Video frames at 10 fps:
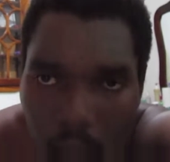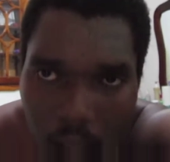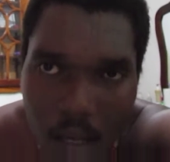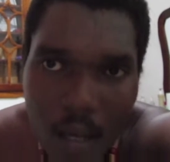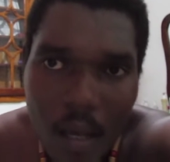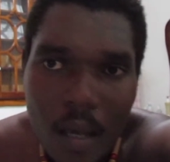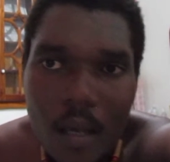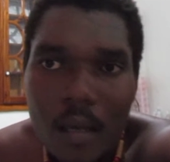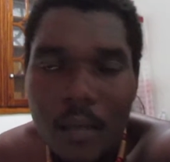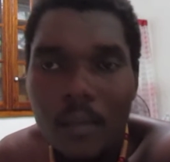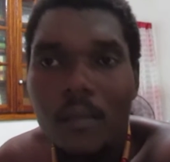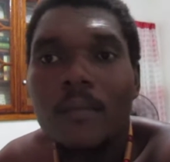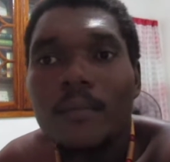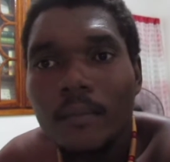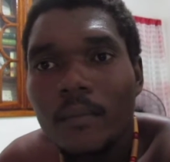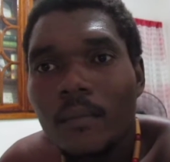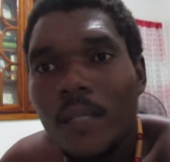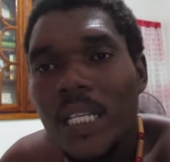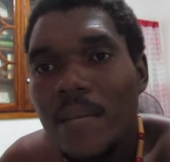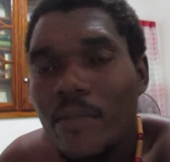Yeah,
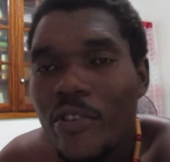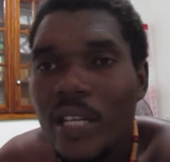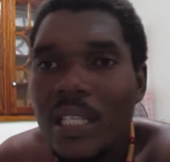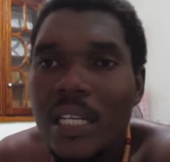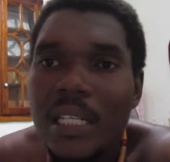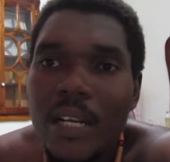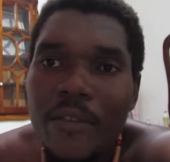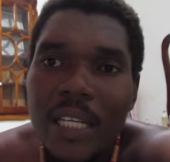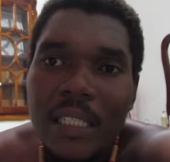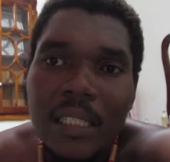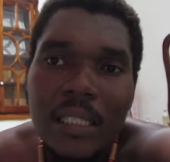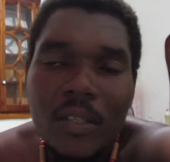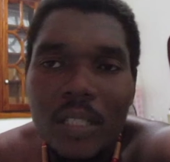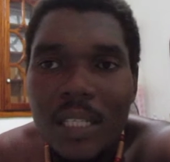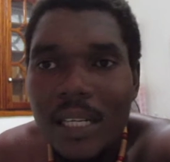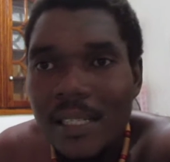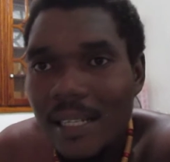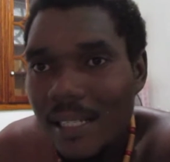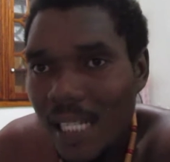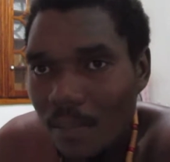I'm great and underrated nonetheless.
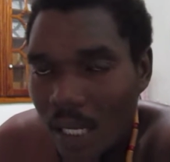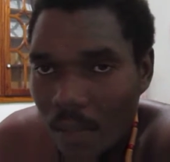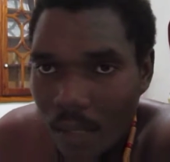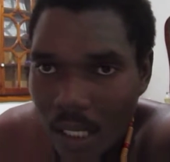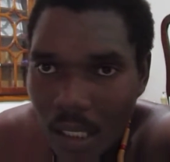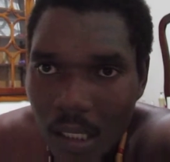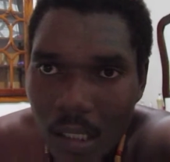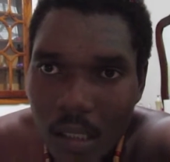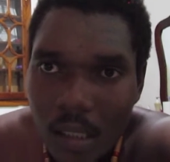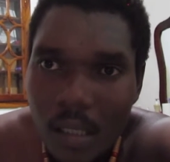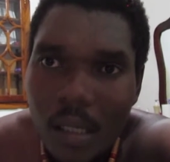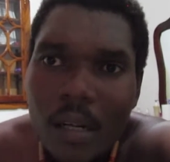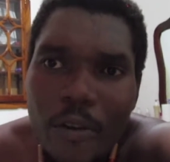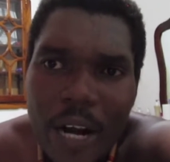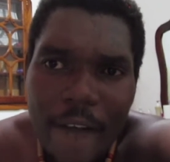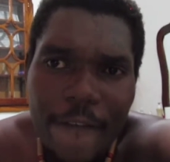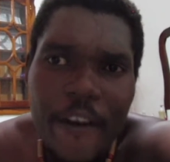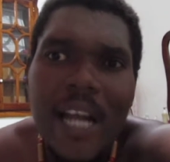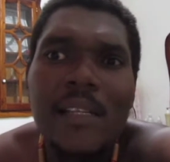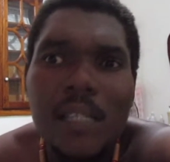Yes, I'm gonna make it.
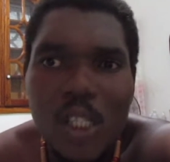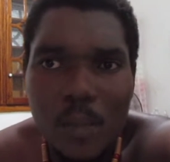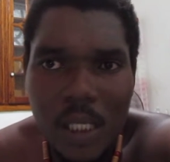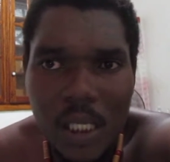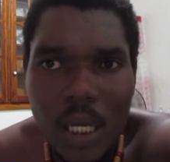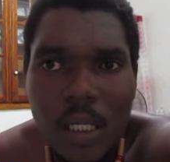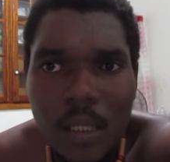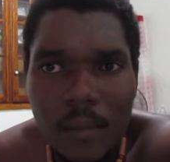Reference to be checked.